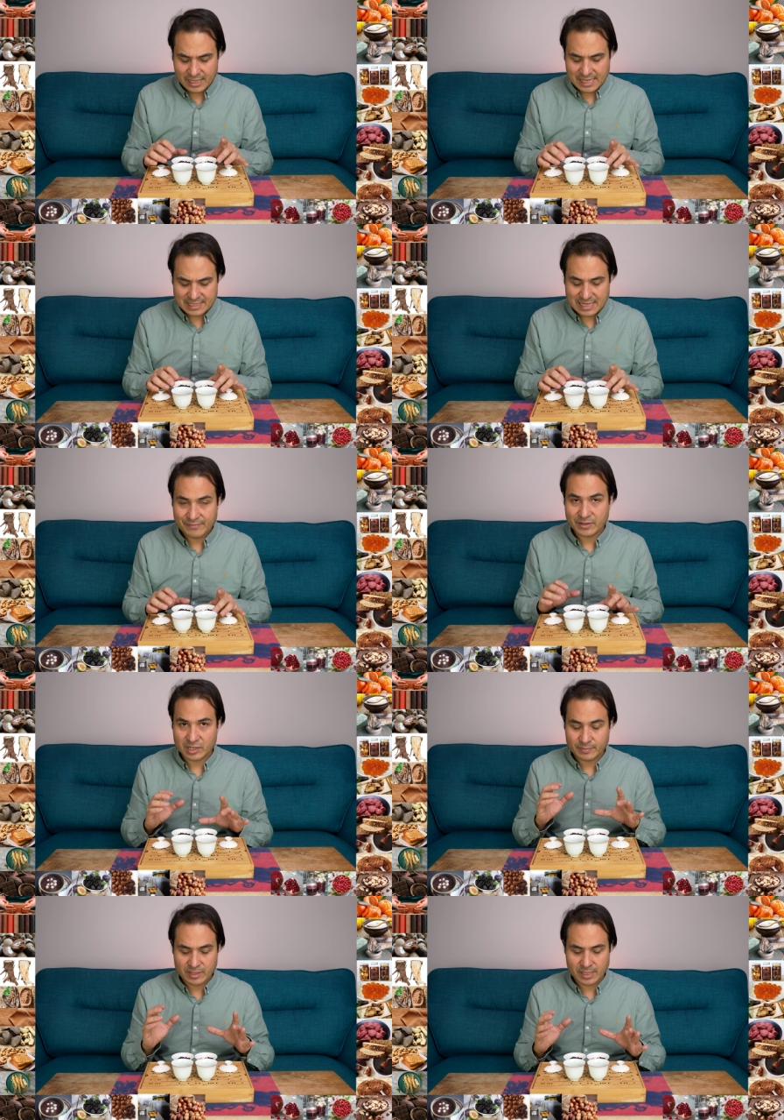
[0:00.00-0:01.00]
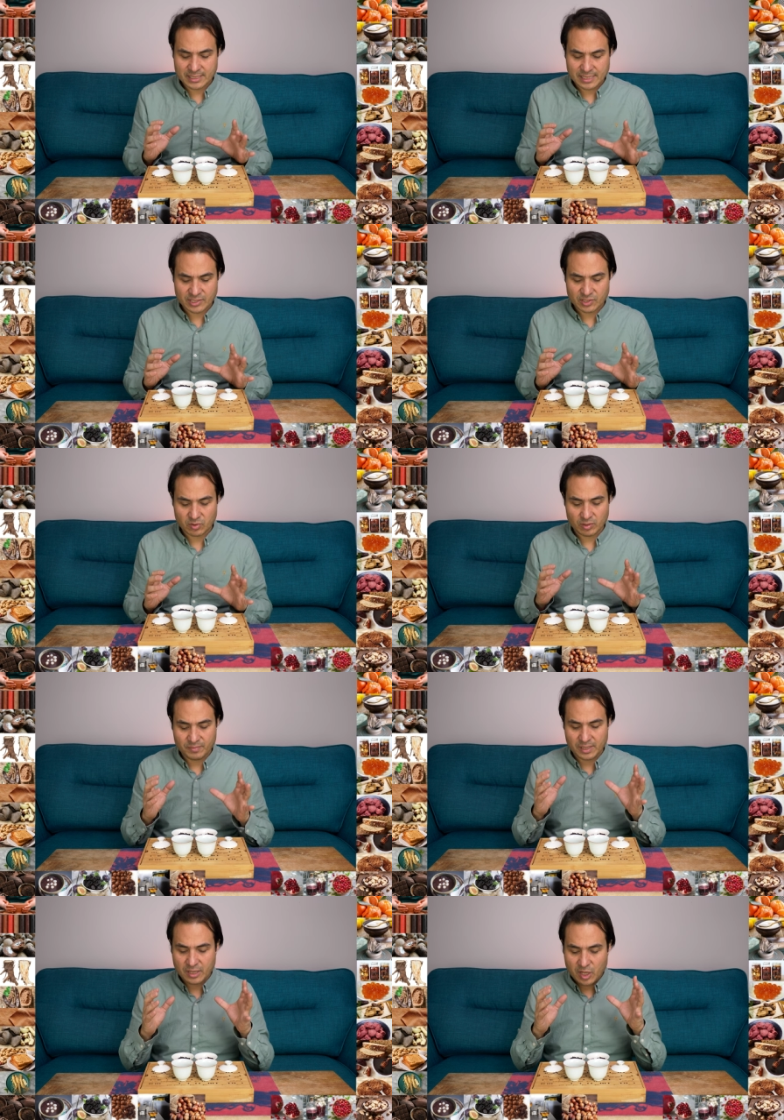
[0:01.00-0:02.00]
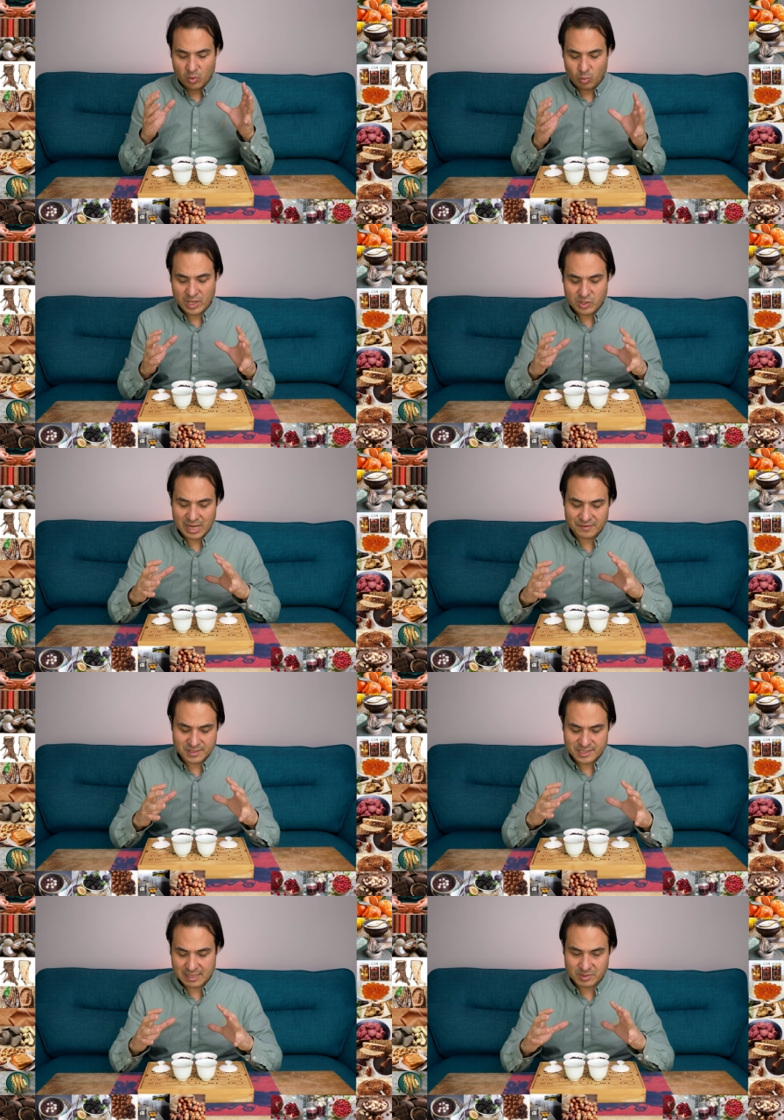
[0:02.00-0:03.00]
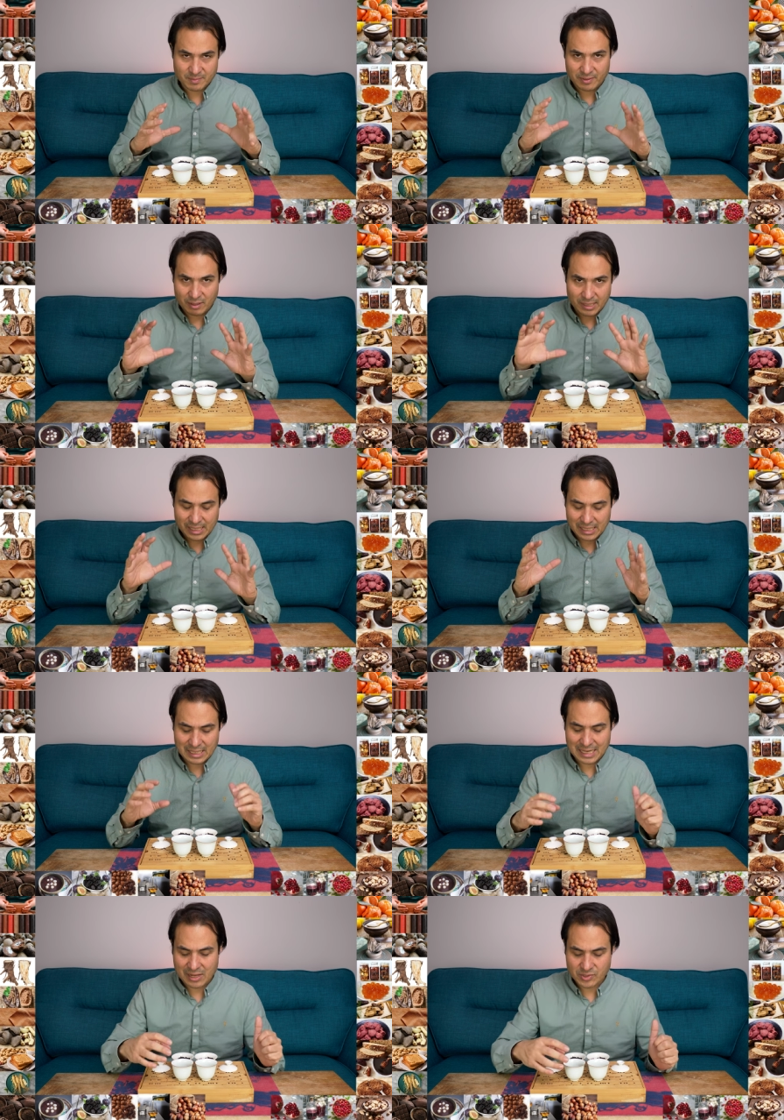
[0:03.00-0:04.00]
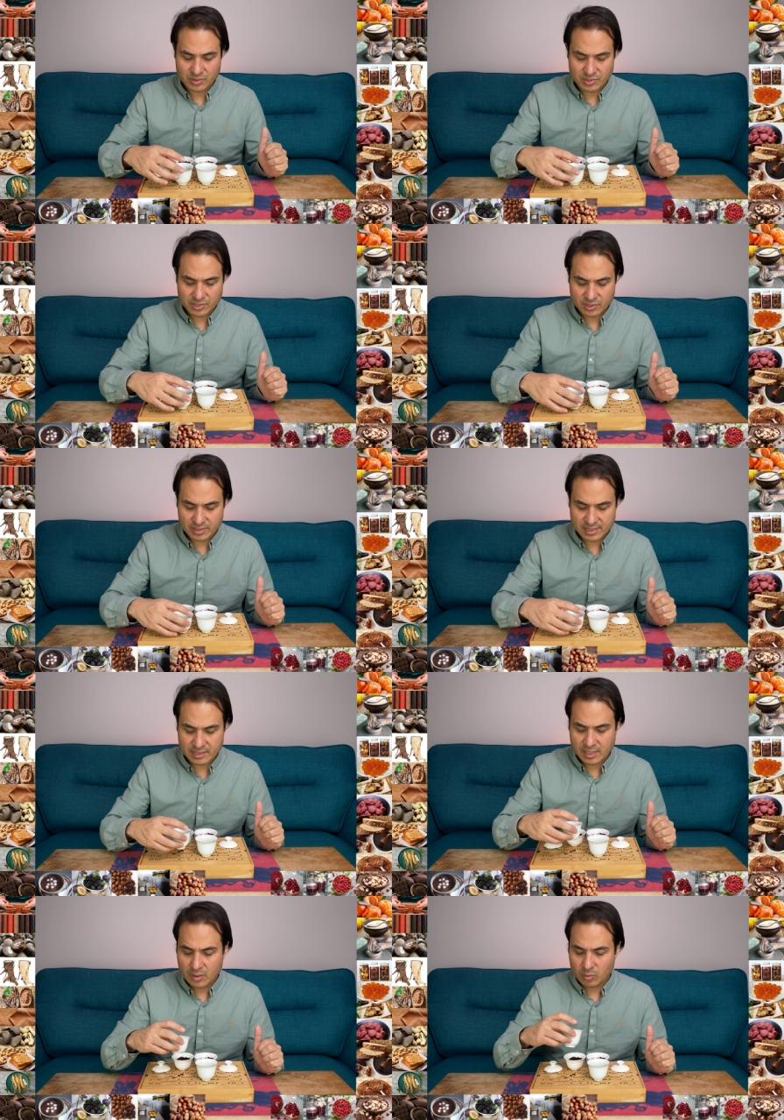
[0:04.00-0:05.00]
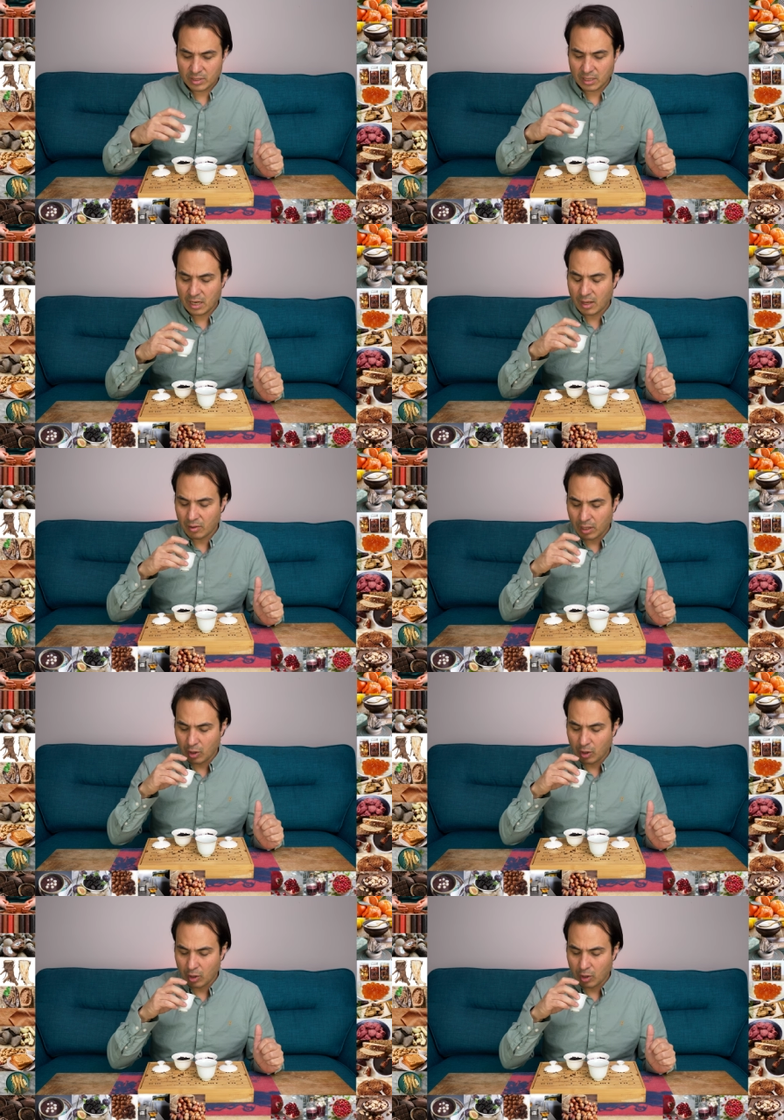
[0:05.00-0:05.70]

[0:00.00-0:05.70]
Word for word: It's never going to be identical, but when you have the same supply, it allows you to do this with a lot,